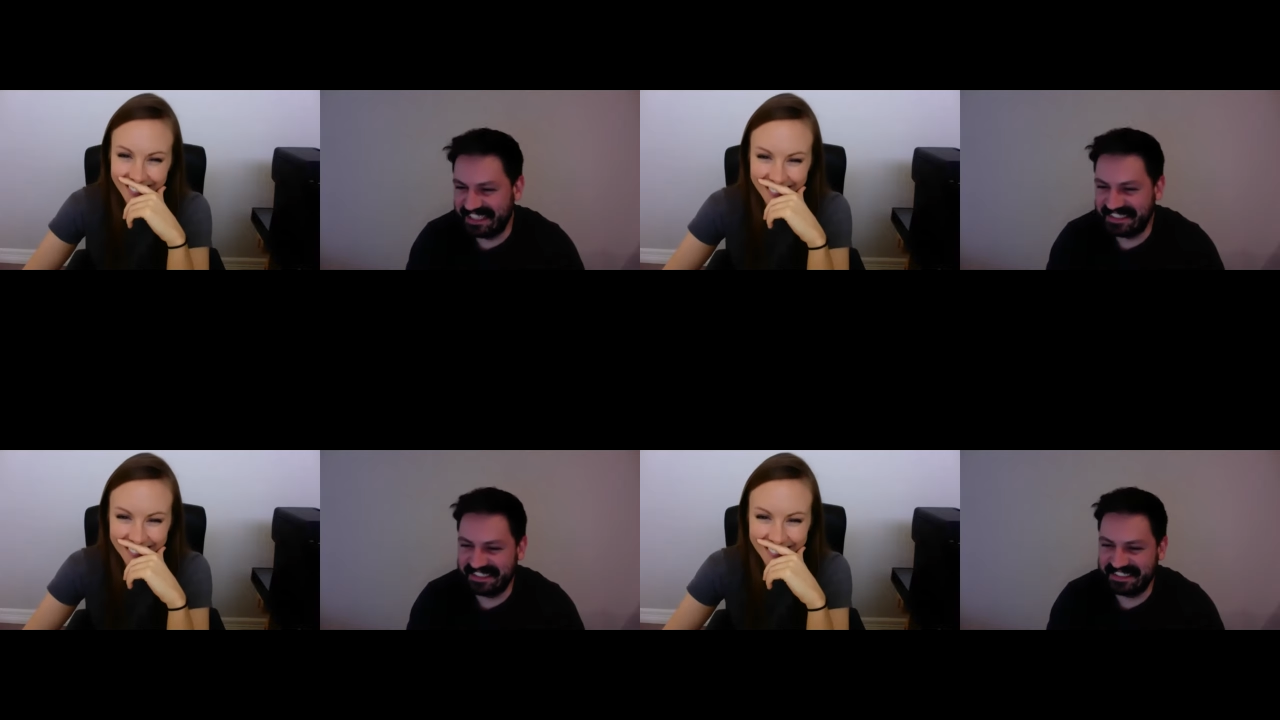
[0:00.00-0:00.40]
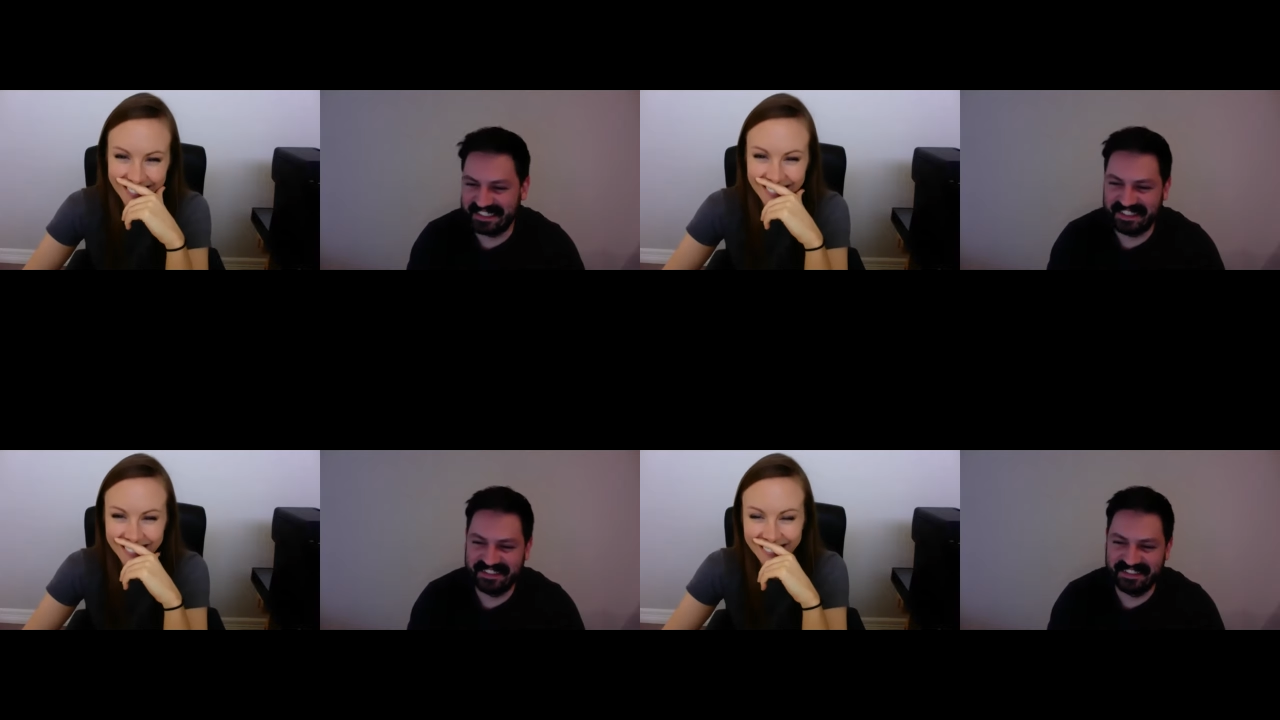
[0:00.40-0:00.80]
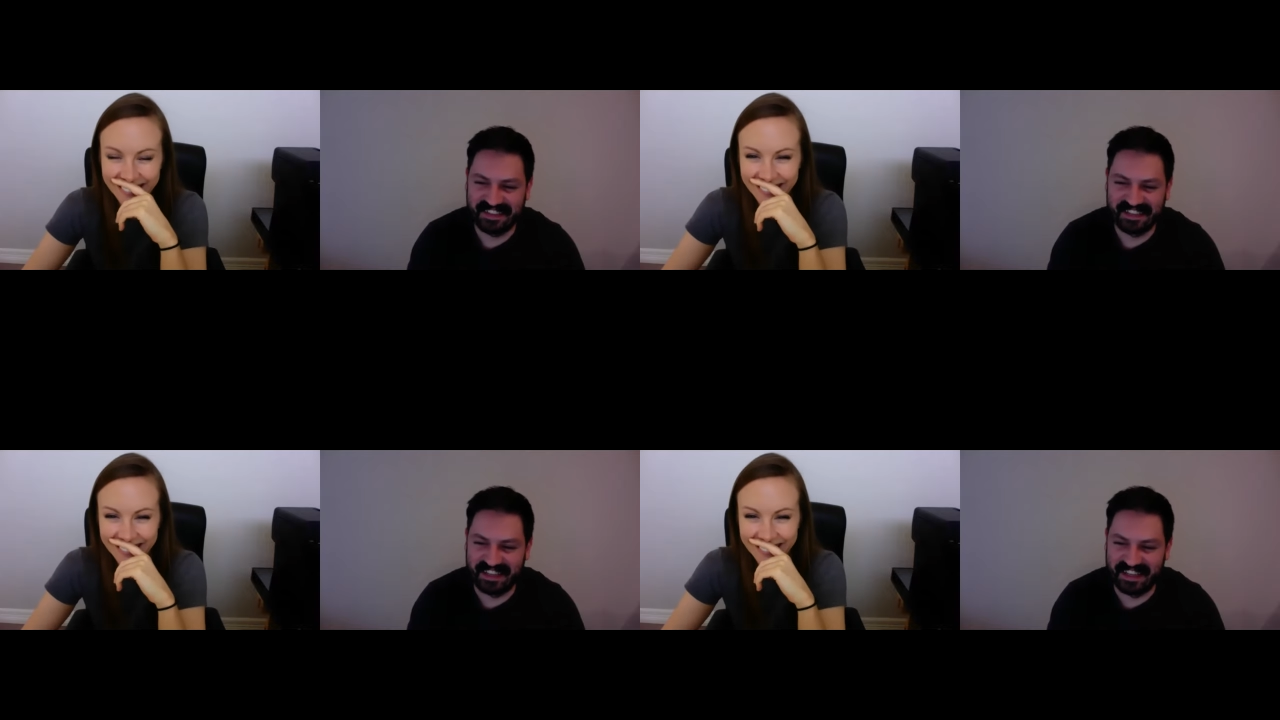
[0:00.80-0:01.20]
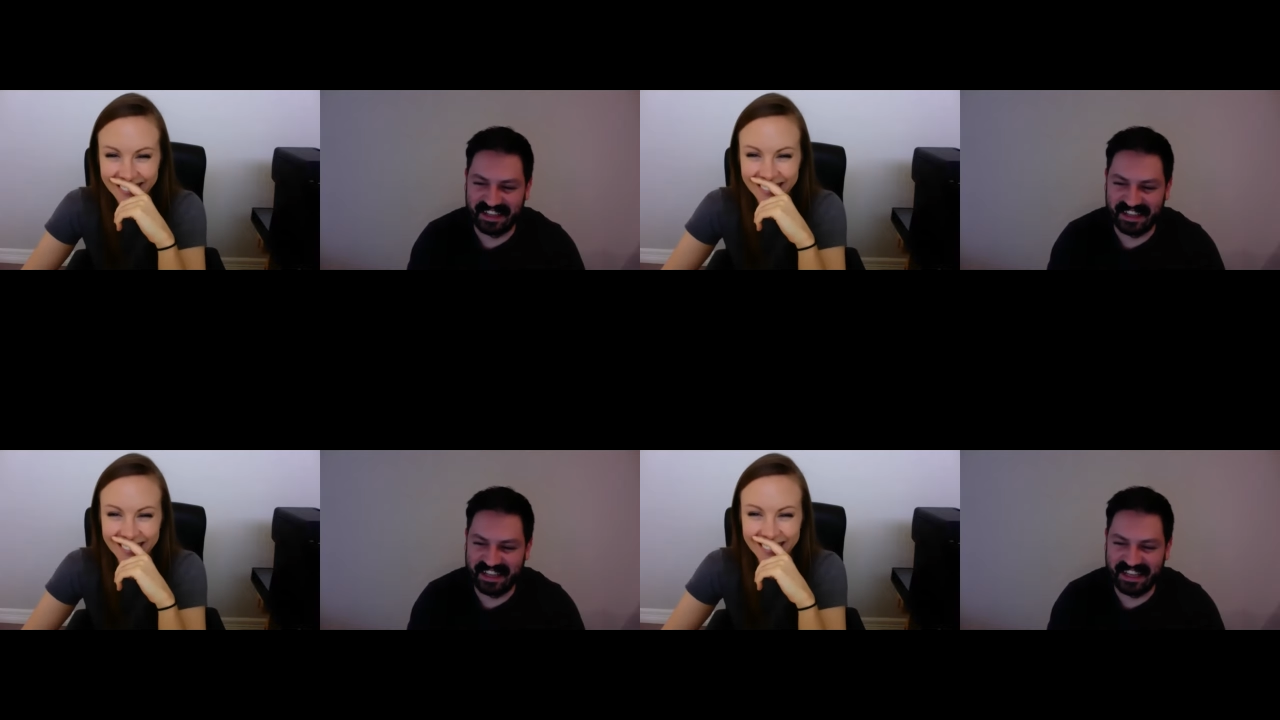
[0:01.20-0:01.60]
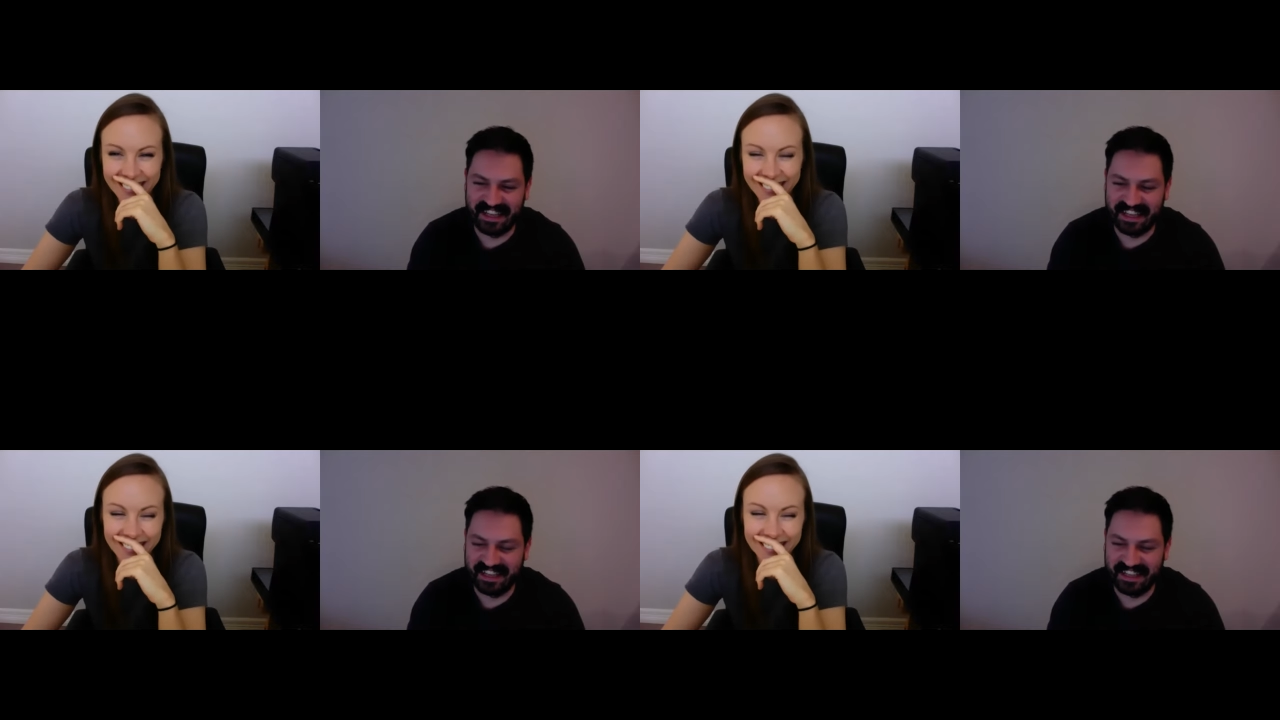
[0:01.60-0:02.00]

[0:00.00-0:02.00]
Speaker 1: it's just it's, uh,